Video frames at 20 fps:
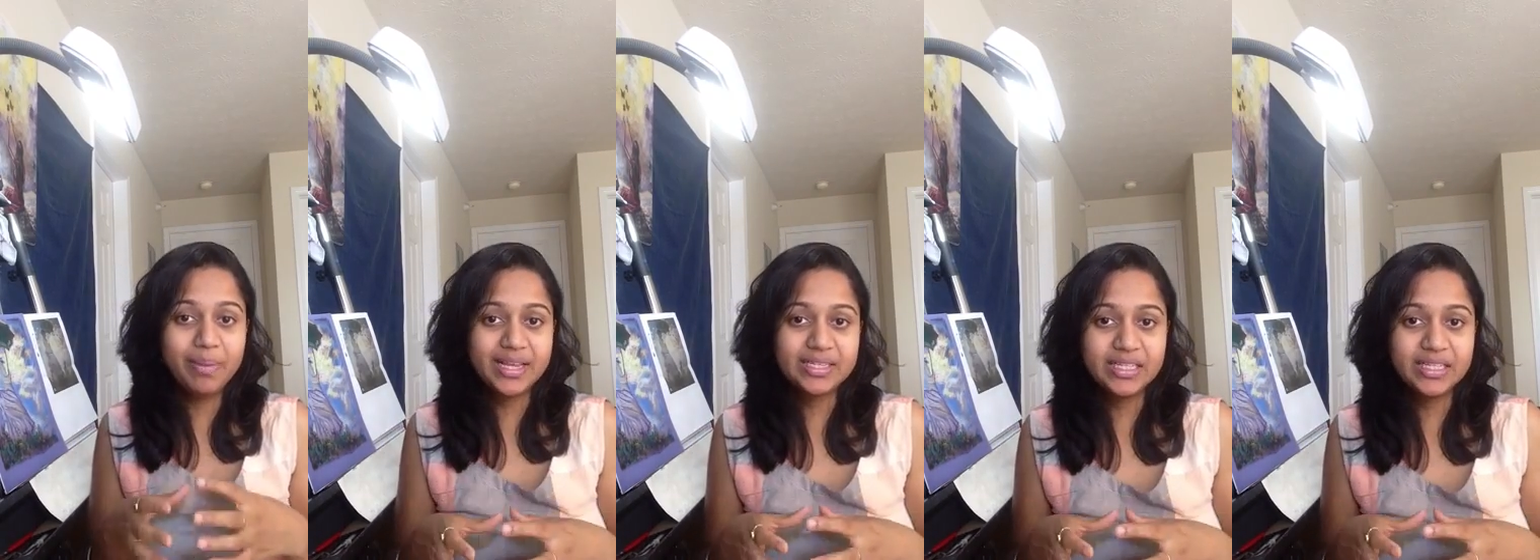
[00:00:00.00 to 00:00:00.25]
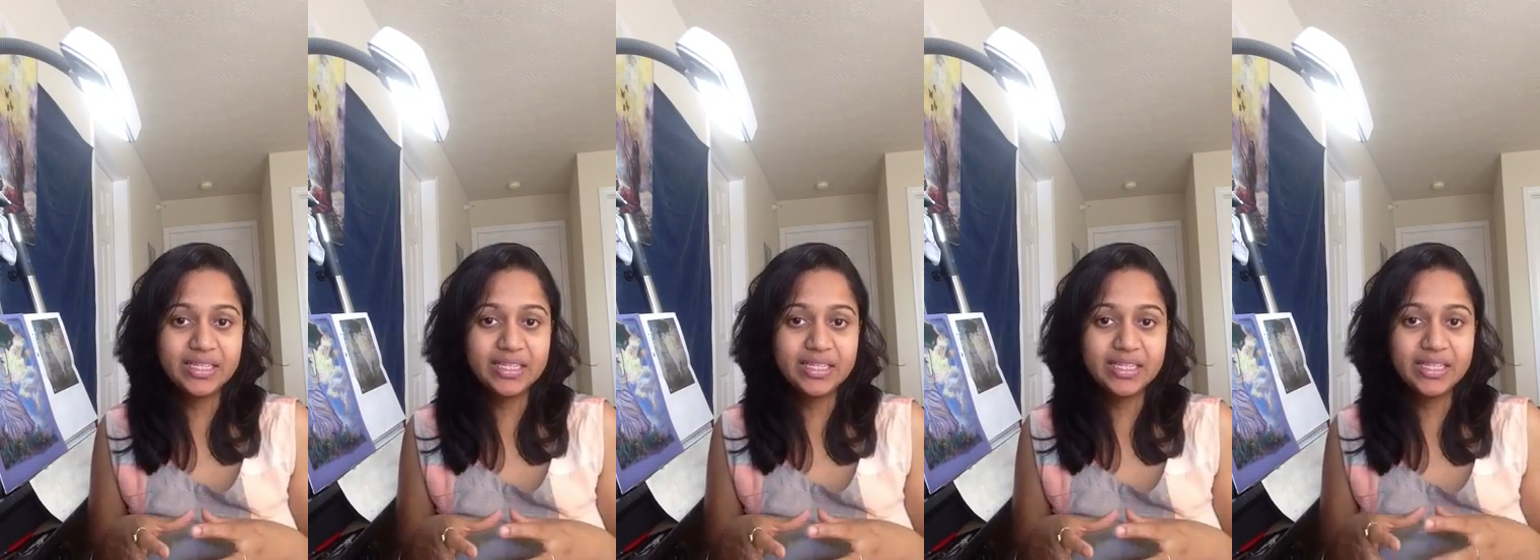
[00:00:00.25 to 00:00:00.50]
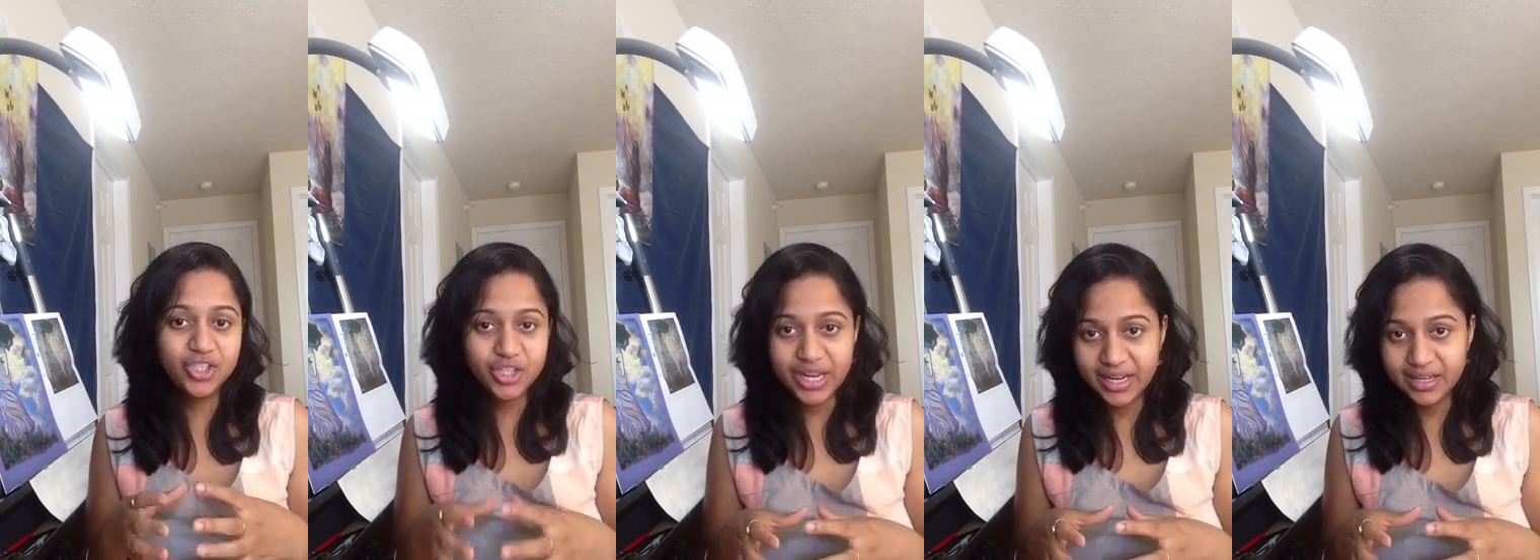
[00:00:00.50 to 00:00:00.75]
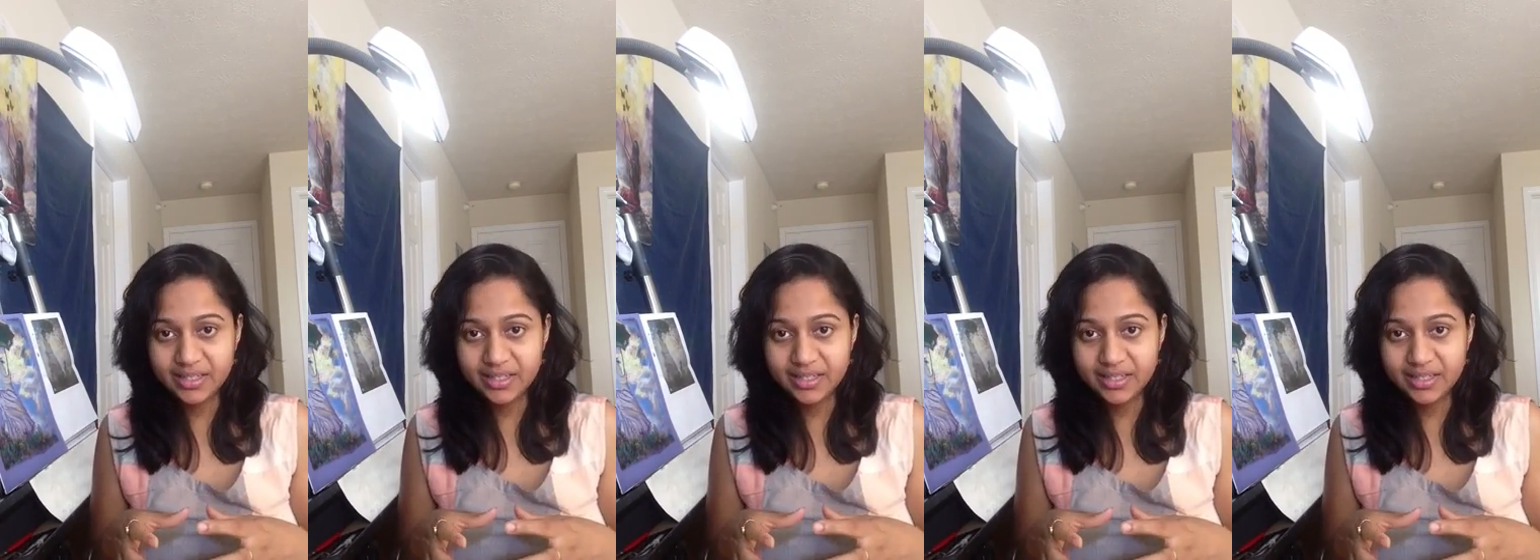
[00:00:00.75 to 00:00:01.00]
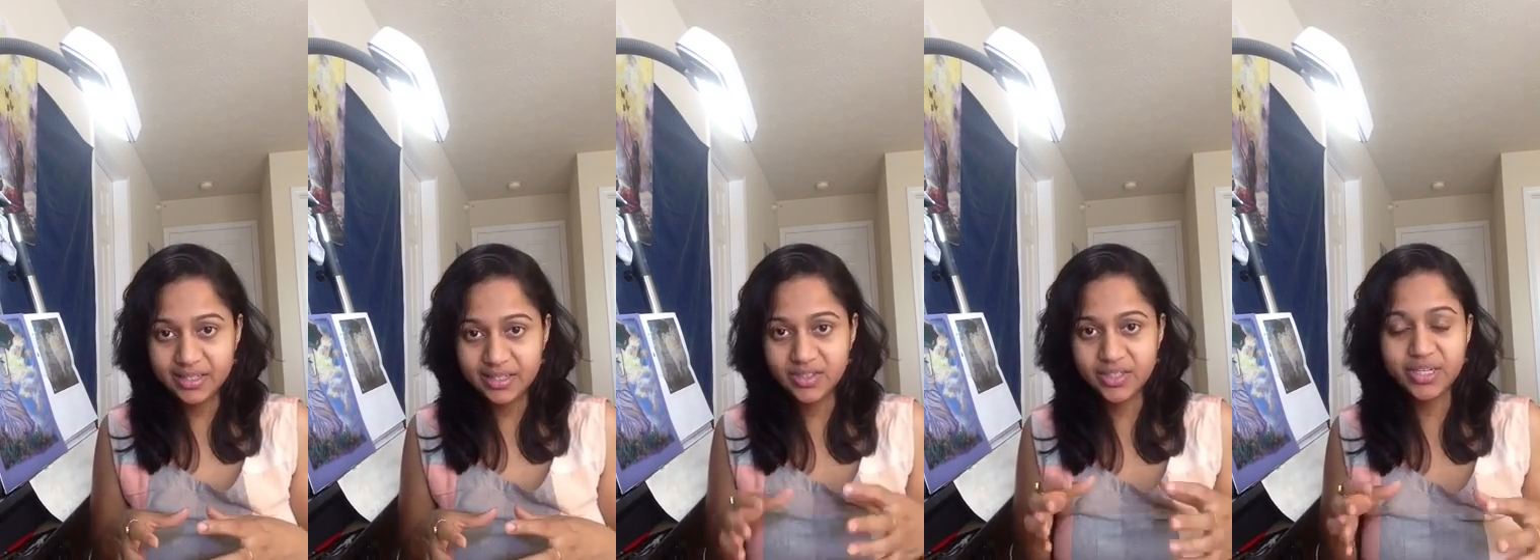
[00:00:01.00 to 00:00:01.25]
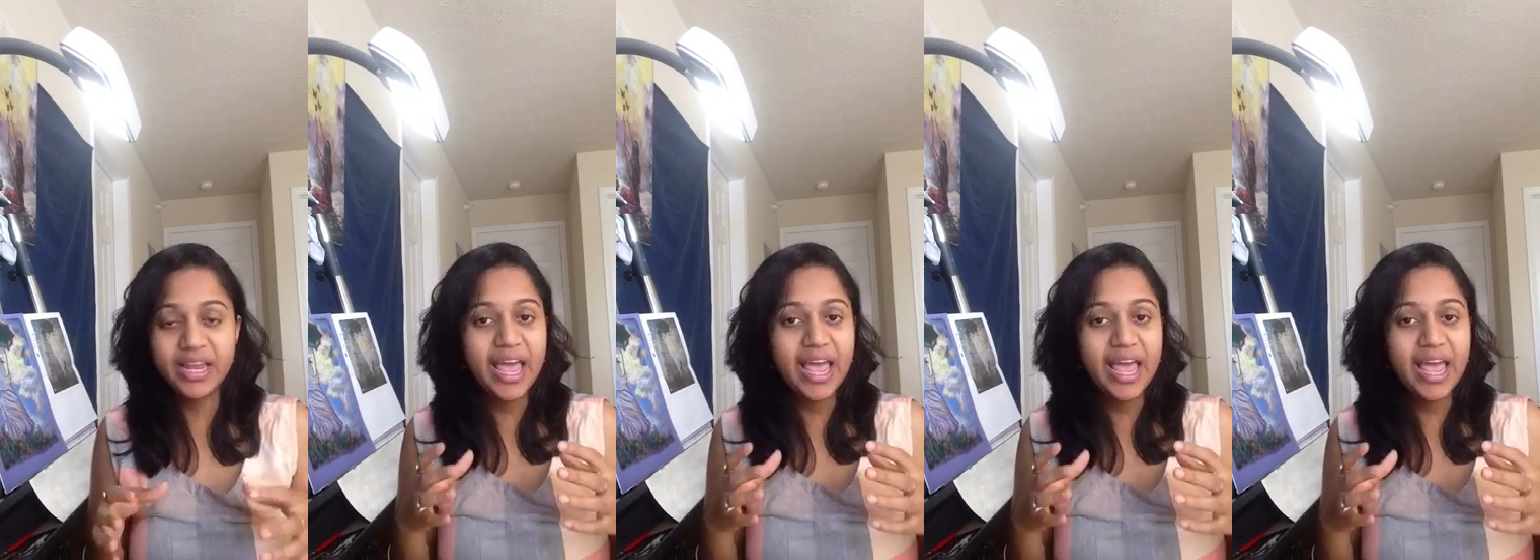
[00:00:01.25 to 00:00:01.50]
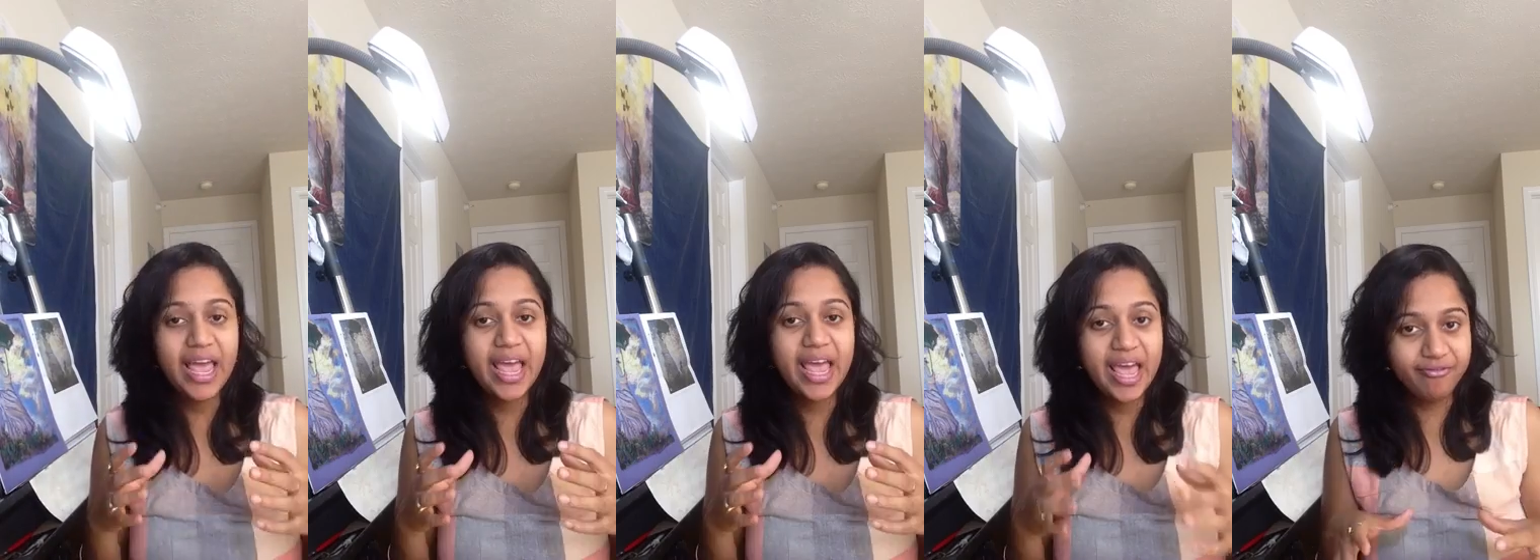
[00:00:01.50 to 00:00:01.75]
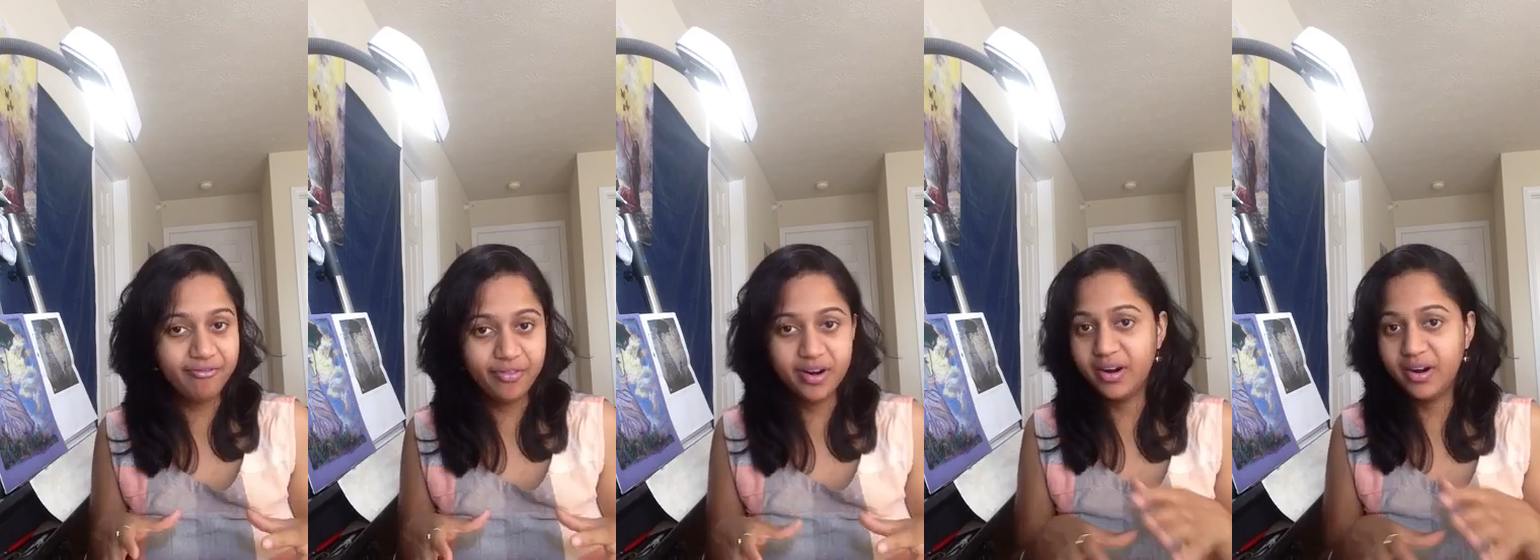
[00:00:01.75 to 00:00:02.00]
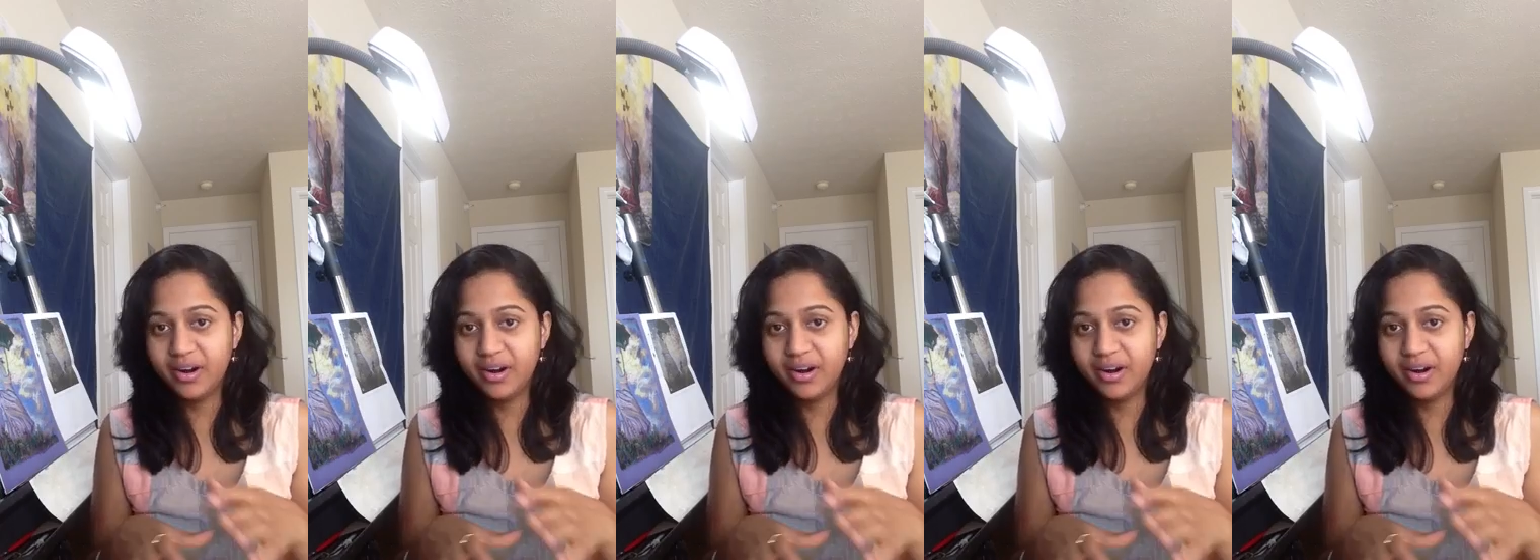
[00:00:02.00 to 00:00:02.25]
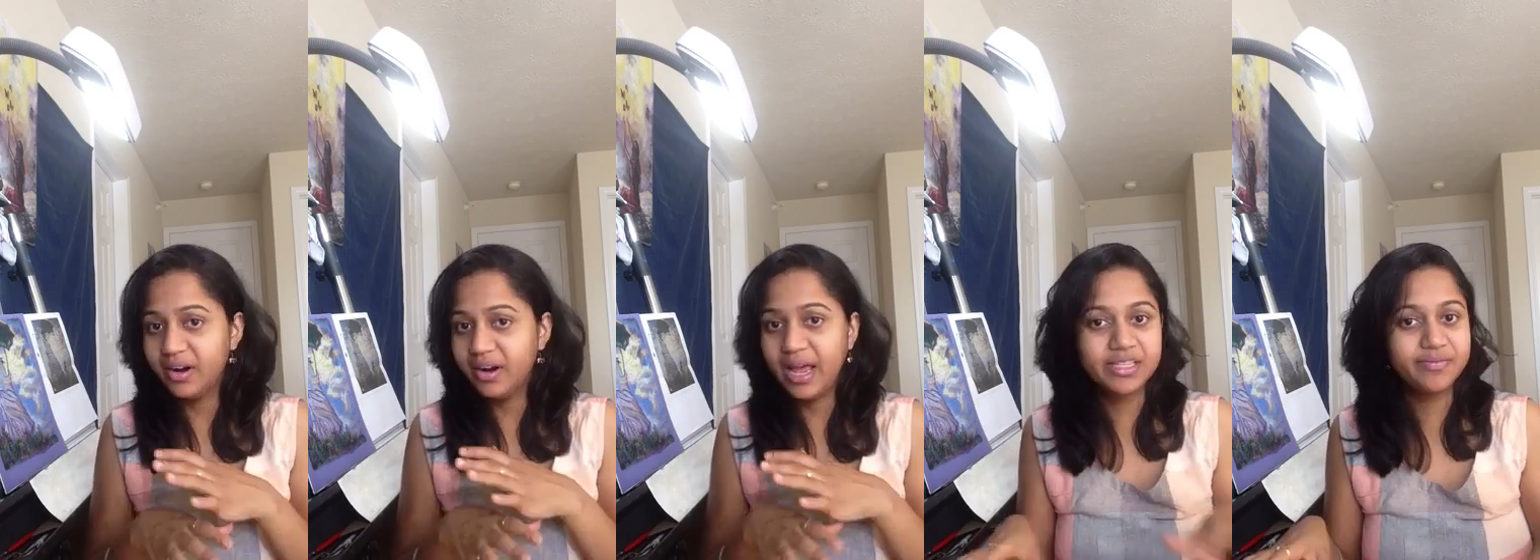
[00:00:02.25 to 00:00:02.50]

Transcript: pastel challenge ever.